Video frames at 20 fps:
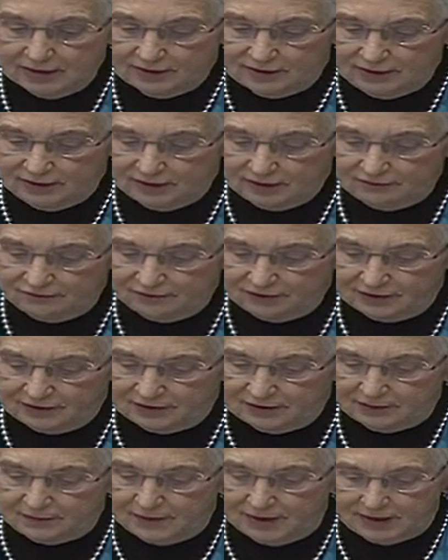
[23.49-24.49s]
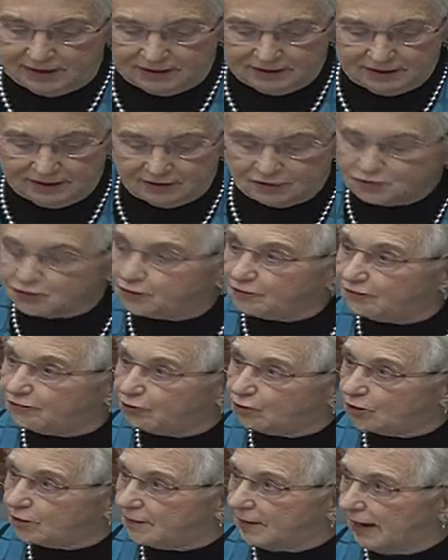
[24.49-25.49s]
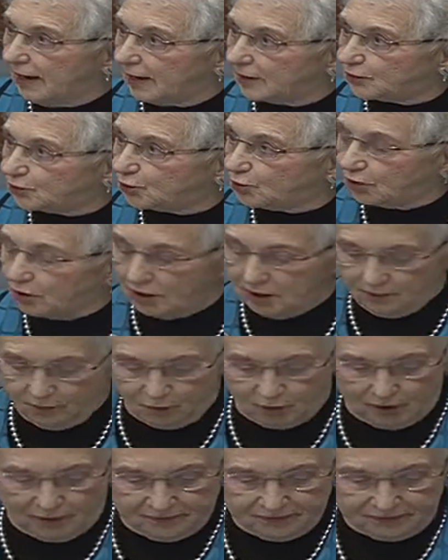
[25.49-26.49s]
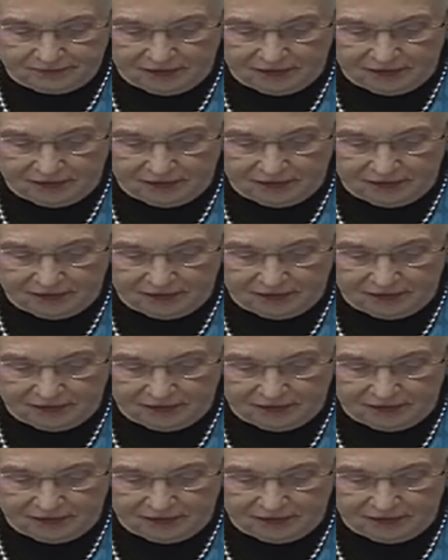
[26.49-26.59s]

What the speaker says: the Unfunded Mandates Reform Act, or UMRA.